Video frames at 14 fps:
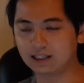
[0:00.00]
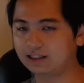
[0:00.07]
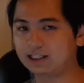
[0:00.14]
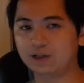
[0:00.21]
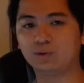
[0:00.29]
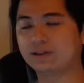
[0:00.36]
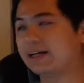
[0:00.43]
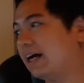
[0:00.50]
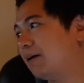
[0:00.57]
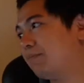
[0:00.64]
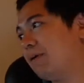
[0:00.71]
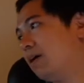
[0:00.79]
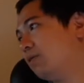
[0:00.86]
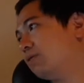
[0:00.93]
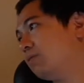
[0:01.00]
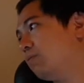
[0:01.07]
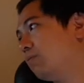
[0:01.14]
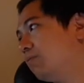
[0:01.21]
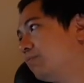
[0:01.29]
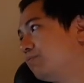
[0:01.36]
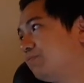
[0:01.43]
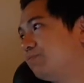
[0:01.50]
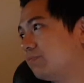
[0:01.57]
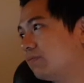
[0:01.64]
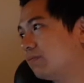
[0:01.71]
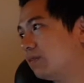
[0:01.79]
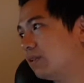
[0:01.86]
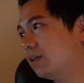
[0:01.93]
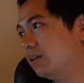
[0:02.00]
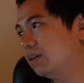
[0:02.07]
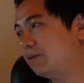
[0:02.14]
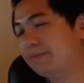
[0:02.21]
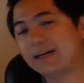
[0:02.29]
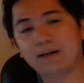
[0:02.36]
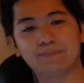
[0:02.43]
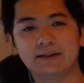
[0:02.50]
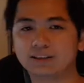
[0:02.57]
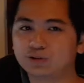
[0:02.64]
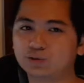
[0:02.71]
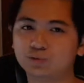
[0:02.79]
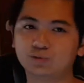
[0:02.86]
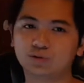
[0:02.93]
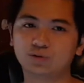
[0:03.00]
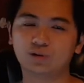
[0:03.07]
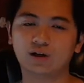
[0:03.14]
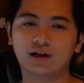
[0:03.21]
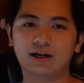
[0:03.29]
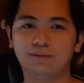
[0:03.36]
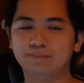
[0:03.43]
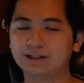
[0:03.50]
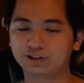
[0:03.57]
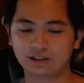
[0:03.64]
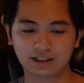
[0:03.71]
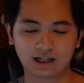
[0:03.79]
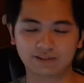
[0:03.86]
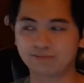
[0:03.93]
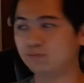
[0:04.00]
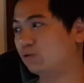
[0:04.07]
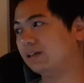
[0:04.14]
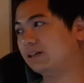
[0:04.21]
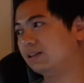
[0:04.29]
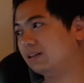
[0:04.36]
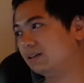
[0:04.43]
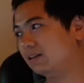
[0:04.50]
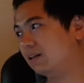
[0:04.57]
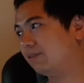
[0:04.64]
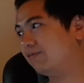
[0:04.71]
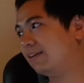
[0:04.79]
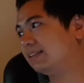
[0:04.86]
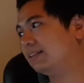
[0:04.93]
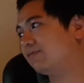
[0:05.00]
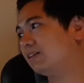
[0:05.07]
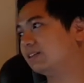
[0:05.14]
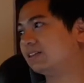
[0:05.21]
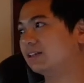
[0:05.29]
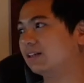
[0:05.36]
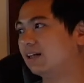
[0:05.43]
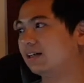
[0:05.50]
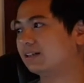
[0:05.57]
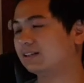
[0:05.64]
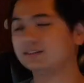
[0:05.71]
they would care about the megapixels and battery life more than a fancy function like